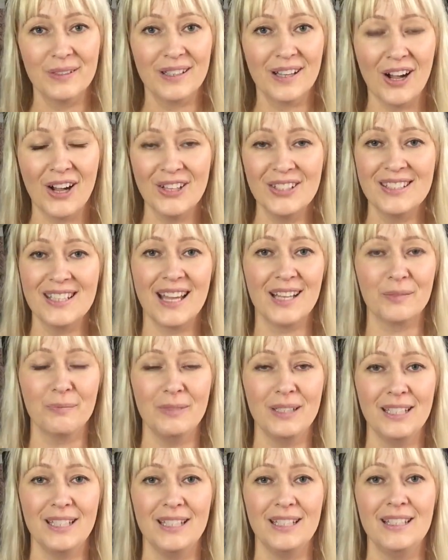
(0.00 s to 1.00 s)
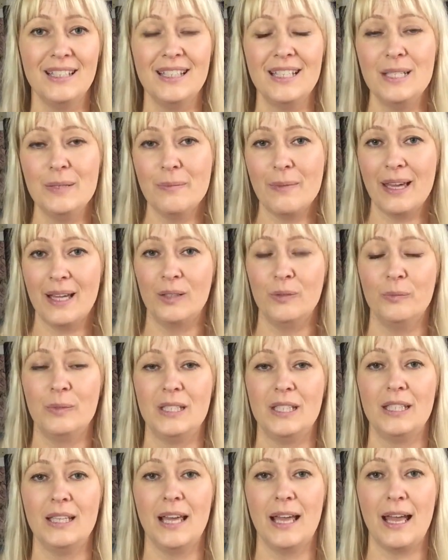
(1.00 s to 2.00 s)
Contact me, email
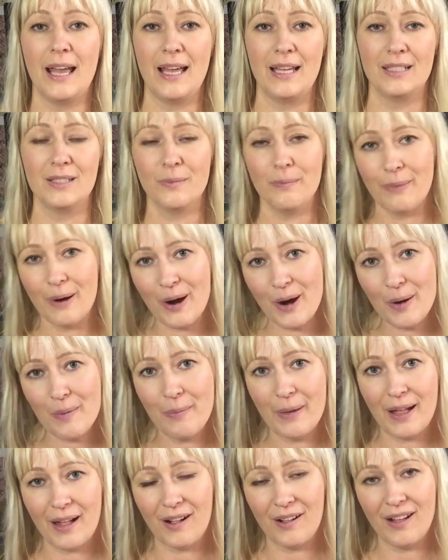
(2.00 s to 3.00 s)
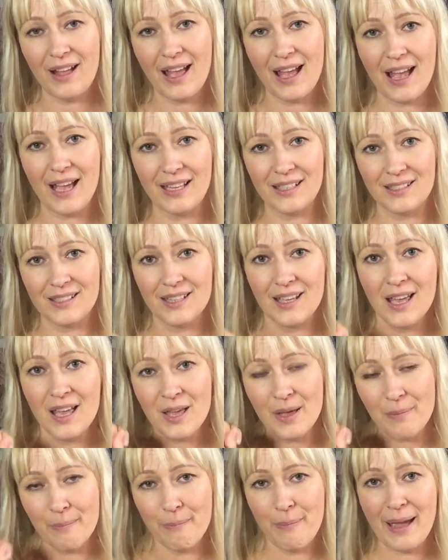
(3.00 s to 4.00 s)
me at
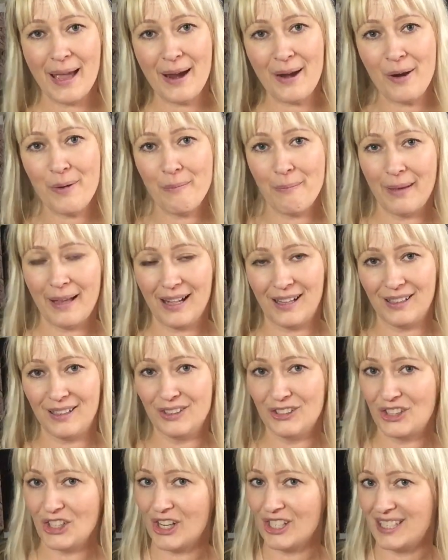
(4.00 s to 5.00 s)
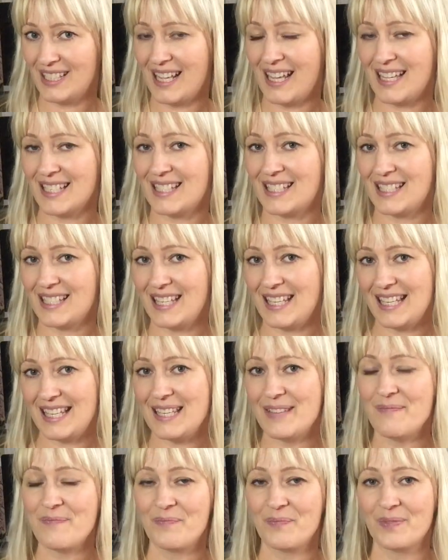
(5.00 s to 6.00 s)
barbell@bearbell.se.
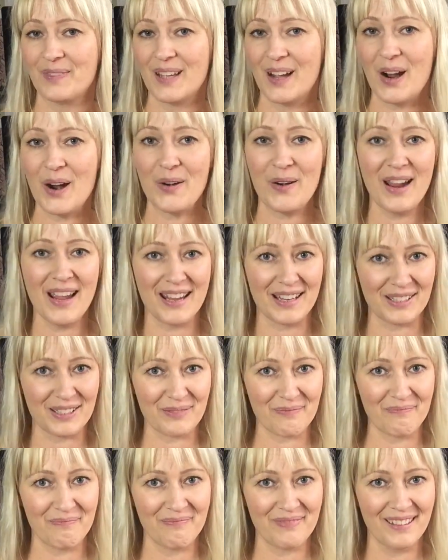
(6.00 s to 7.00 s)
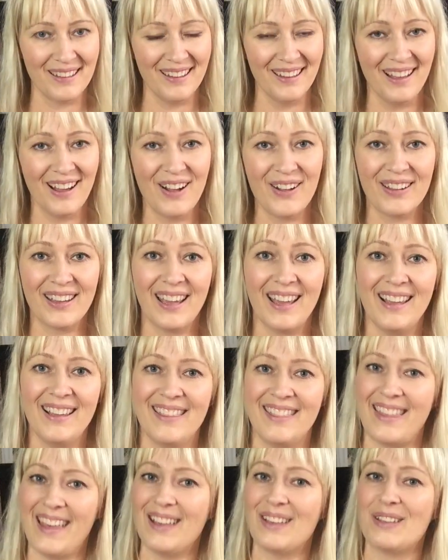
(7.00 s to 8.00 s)
All right.
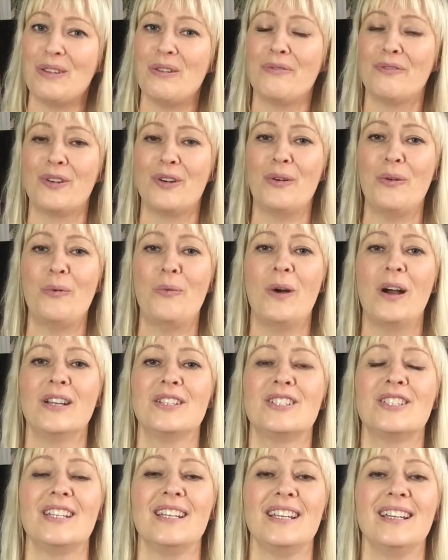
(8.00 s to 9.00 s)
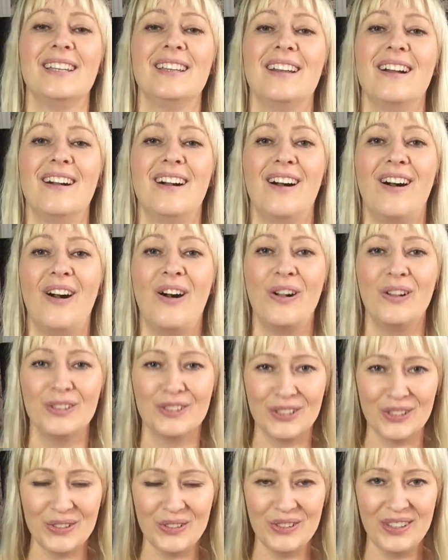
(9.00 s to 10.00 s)
Okay, thank you for watching all
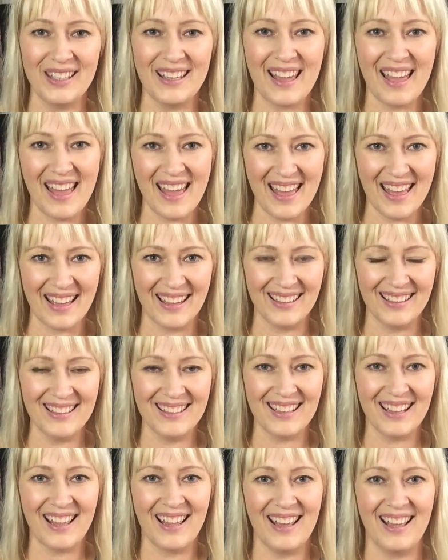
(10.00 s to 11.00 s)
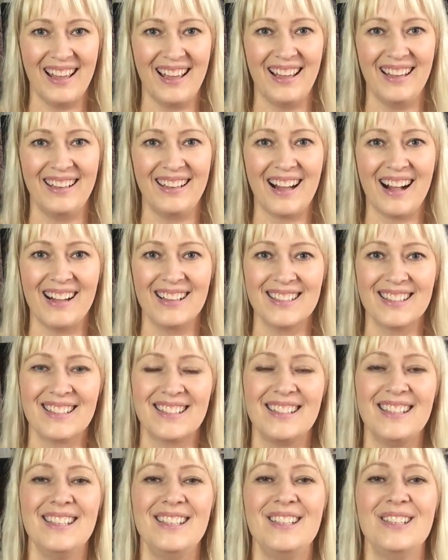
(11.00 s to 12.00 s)
to the end, and I'll
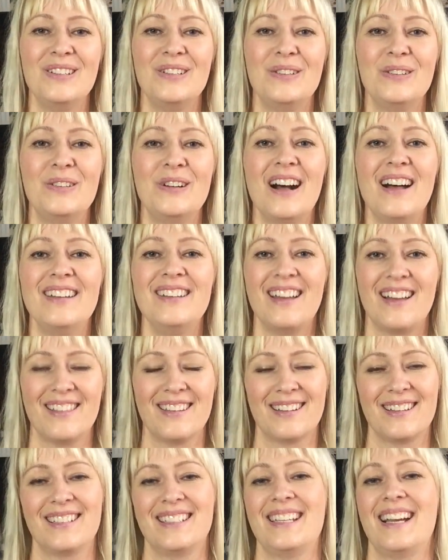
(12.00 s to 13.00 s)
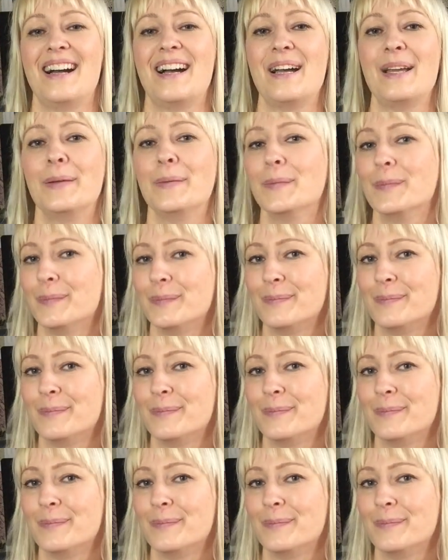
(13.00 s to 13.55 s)
see you another time.